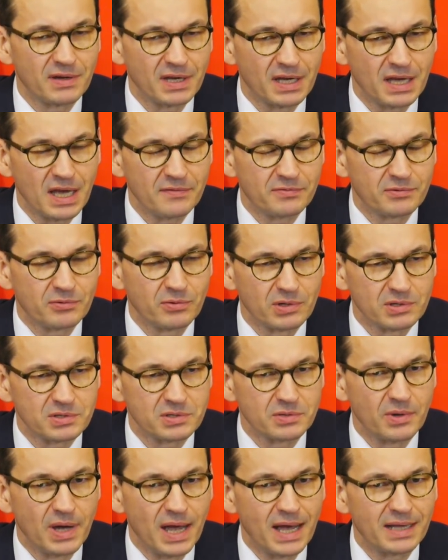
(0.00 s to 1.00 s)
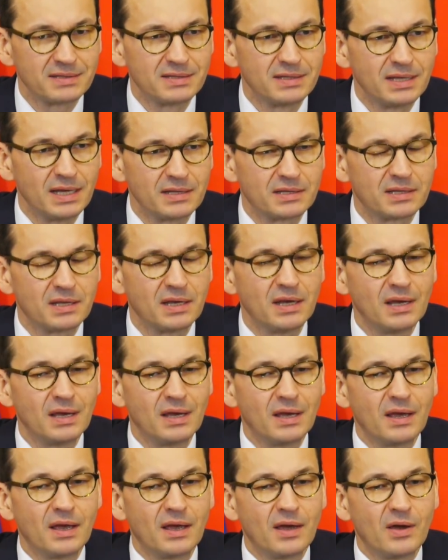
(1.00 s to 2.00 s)
I have to also add that
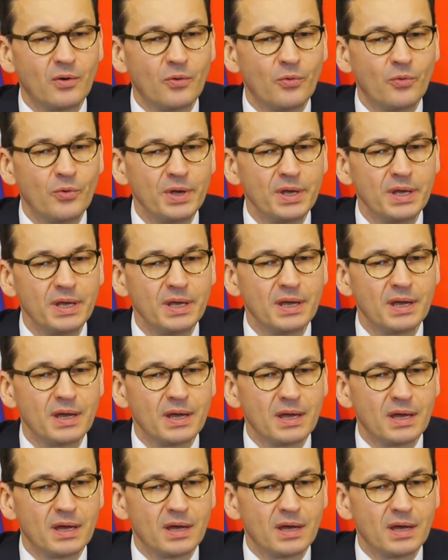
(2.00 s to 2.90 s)
we